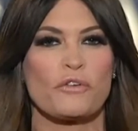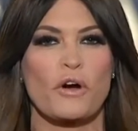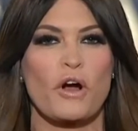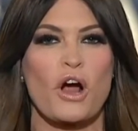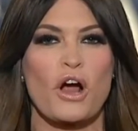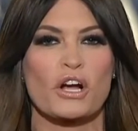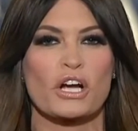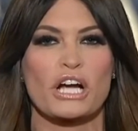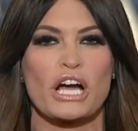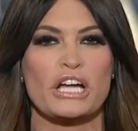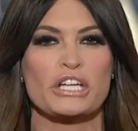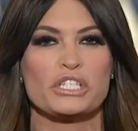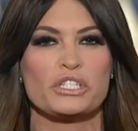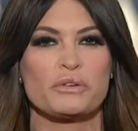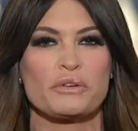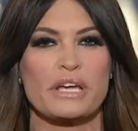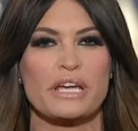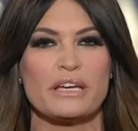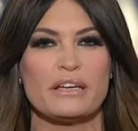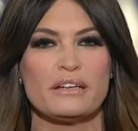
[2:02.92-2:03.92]
for our
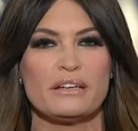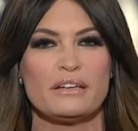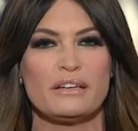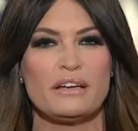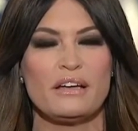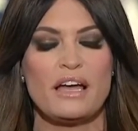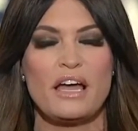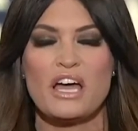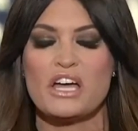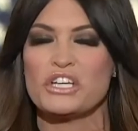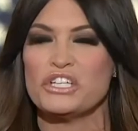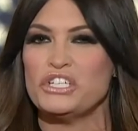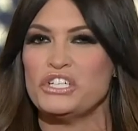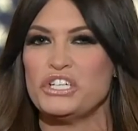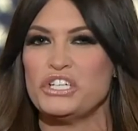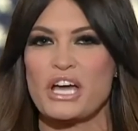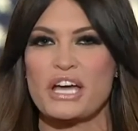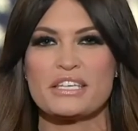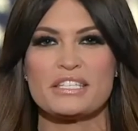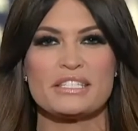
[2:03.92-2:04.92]
country,
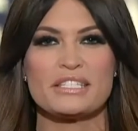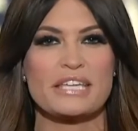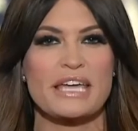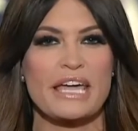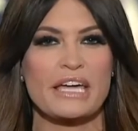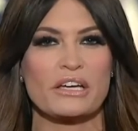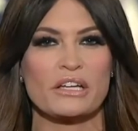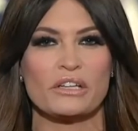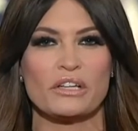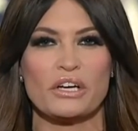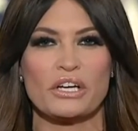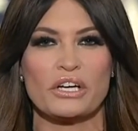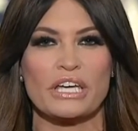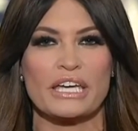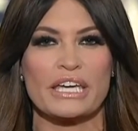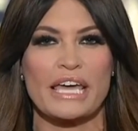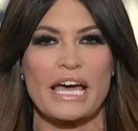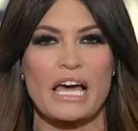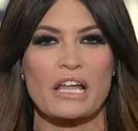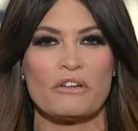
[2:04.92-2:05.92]
just take a look
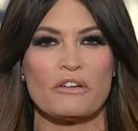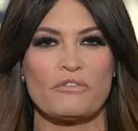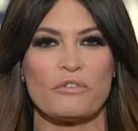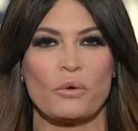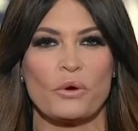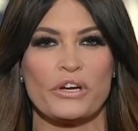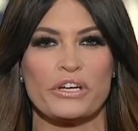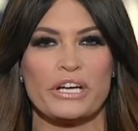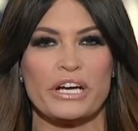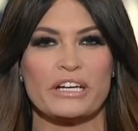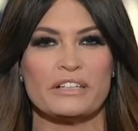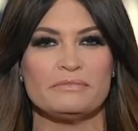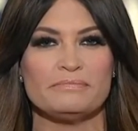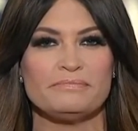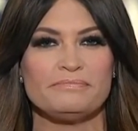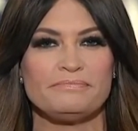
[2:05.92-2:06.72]
at California.